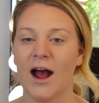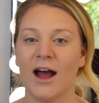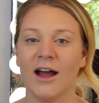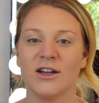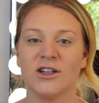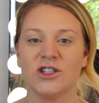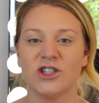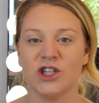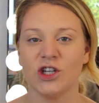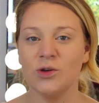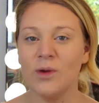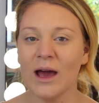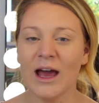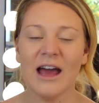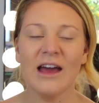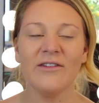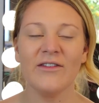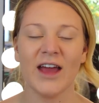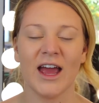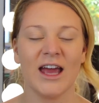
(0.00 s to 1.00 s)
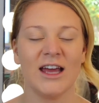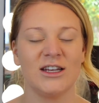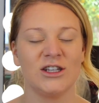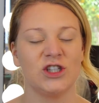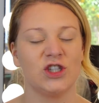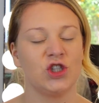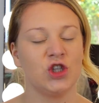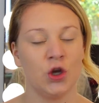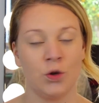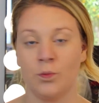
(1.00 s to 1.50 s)
I do have a
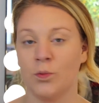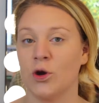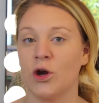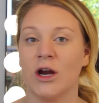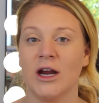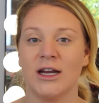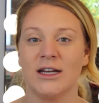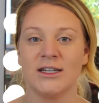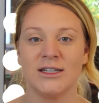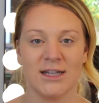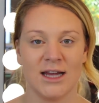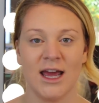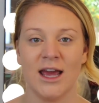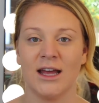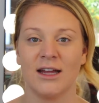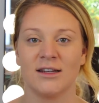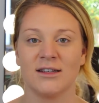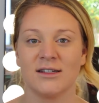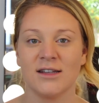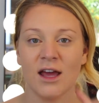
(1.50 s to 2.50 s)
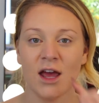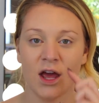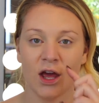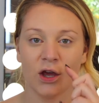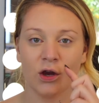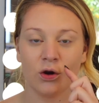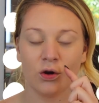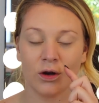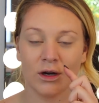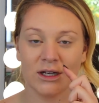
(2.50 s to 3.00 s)
super intense
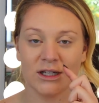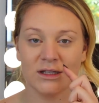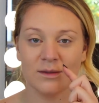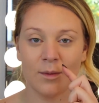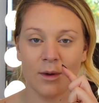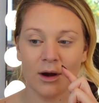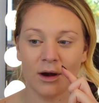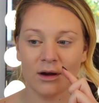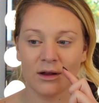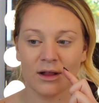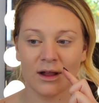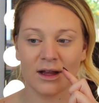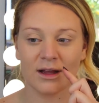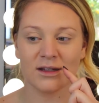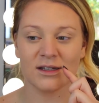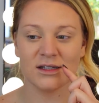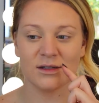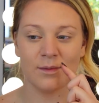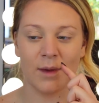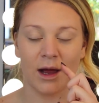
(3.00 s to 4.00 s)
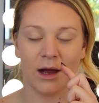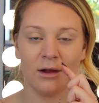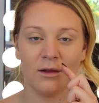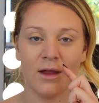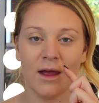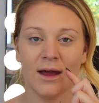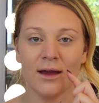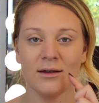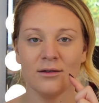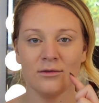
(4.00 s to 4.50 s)
crease mark, like a smile
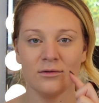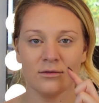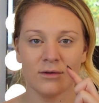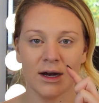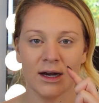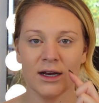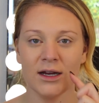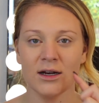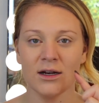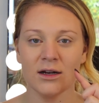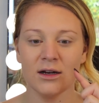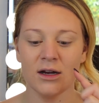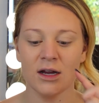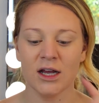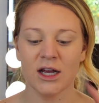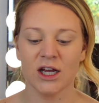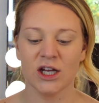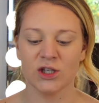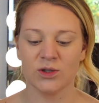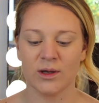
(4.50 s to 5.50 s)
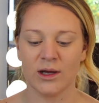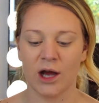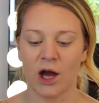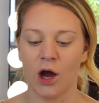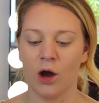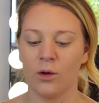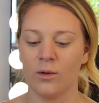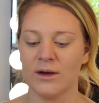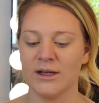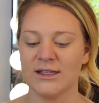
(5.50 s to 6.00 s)
line right here. So I
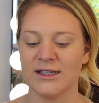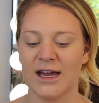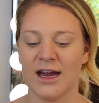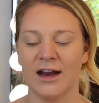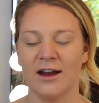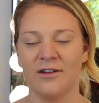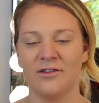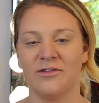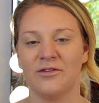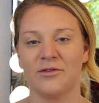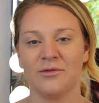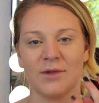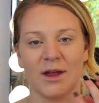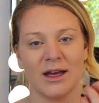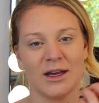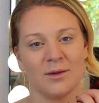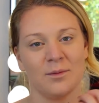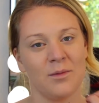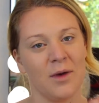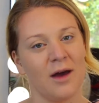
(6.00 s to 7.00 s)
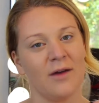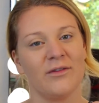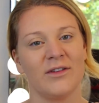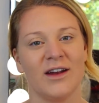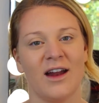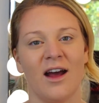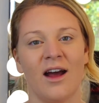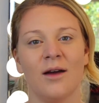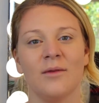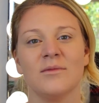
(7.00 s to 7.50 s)
always kind of like puff
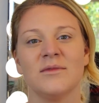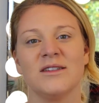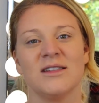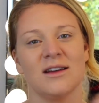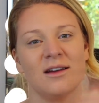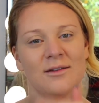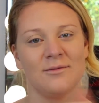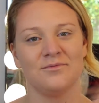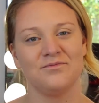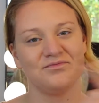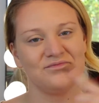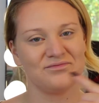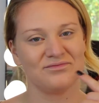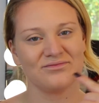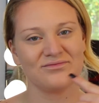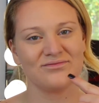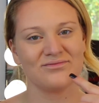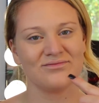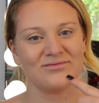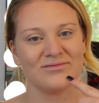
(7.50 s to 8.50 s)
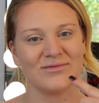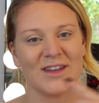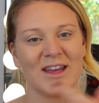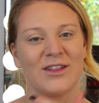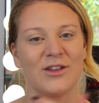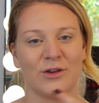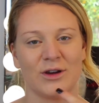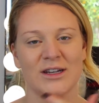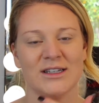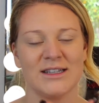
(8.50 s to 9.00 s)
it up to
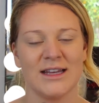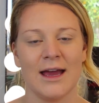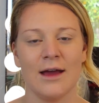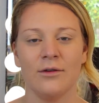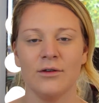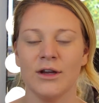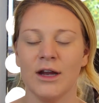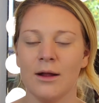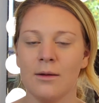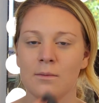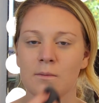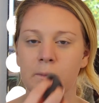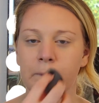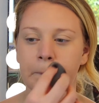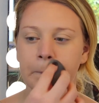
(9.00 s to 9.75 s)
get the creasing out, you know?